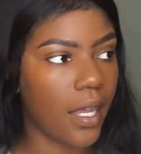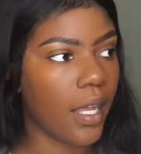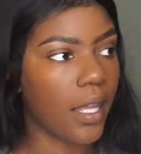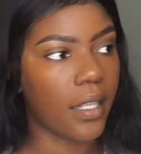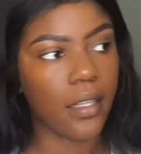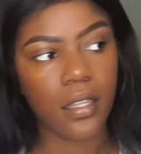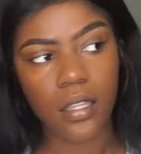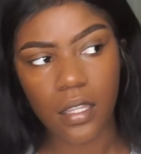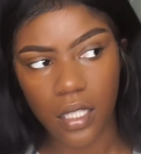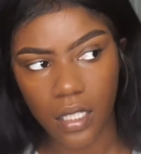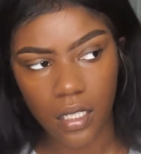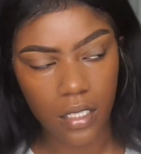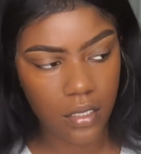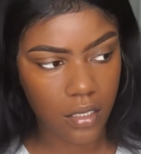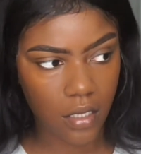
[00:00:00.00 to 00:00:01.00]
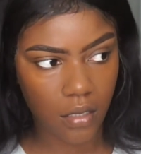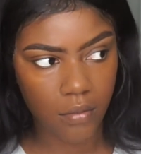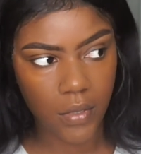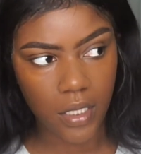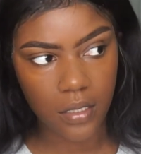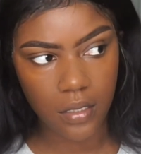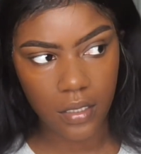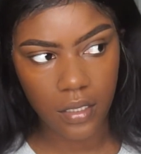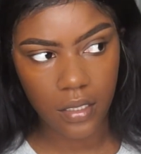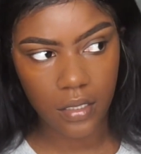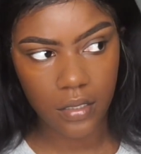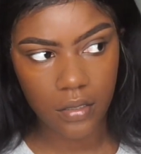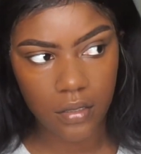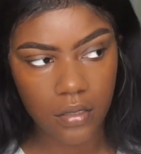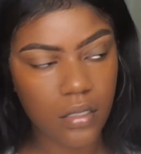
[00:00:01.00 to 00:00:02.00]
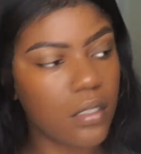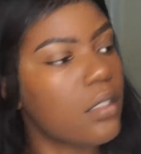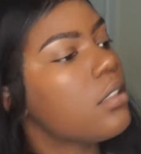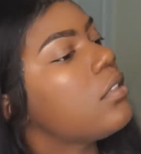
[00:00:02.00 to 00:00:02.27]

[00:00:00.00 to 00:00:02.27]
I think it's all blended in.